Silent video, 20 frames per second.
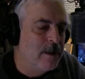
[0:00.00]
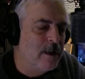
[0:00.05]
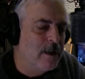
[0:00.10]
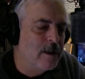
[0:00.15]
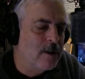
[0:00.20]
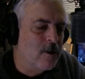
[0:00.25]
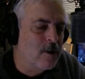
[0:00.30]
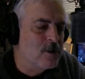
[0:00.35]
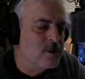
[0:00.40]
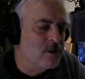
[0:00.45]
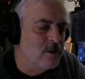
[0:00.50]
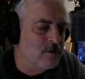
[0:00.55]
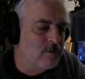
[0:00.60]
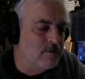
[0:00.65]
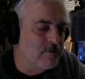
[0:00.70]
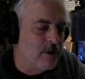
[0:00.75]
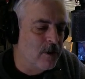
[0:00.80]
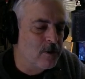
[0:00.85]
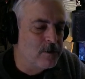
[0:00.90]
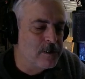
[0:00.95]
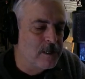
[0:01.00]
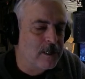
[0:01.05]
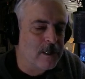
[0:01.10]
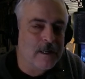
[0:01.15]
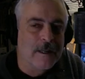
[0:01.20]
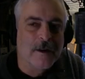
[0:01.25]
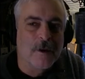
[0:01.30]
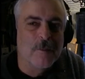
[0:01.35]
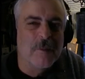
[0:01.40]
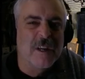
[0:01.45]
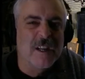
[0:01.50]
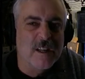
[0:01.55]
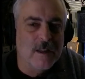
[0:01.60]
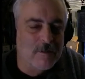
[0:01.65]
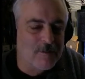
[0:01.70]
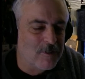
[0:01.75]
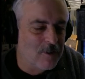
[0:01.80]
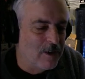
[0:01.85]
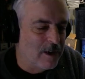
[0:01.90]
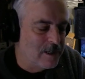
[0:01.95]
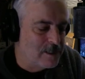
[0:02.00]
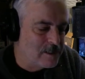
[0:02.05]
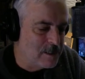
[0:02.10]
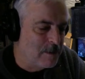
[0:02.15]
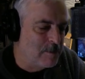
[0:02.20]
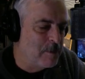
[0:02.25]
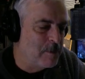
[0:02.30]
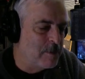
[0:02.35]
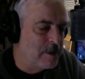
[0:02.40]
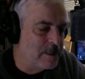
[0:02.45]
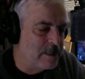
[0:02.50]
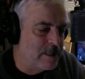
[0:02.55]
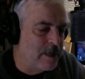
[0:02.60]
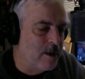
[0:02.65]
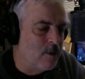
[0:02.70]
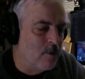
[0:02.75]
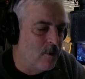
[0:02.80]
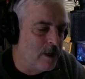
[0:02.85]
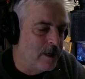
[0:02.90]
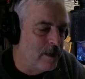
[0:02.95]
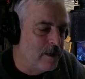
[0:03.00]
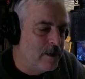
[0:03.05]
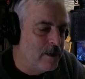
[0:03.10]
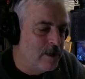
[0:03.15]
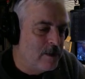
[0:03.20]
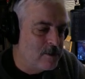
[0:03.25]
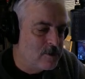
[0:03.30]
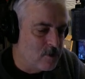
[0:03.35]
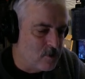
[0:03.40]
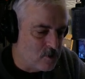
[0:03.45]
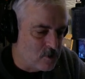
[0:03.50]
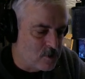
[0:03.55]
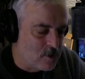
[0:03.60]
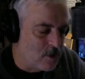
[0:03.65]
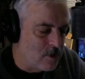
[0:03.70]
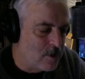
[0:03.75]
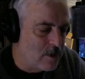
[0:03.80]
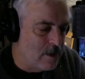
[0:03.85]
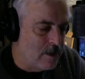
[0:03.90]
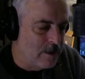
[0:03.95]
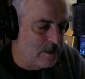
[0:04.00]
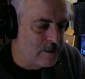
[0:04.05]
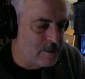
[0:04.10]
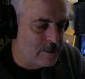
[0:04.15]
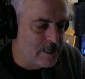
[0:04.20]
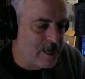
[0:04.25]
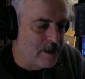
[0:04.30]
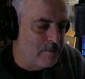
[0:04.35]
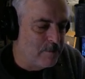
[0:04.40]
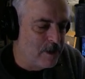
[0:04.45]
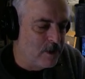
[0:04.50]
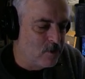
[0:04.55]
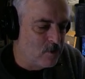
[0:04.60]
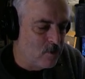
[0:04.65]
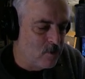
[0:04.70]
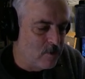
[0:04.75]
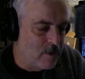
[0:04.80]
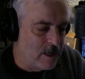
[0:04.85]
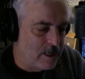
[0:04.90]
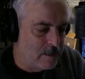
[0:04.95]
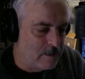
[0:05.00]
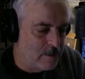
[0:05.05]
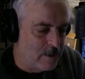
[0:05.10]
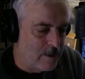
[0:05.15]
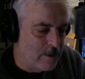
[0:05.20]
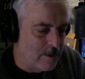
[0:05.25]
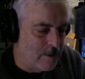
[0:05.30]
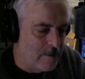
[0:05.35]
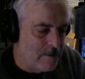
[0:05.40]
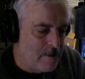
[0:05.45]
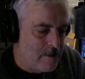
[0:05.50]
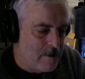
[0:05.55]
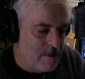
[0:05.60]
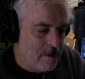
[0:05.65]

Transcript: It occurs in felsic and intermediate varieties, let me put it that way. So zircon is that mineral right there.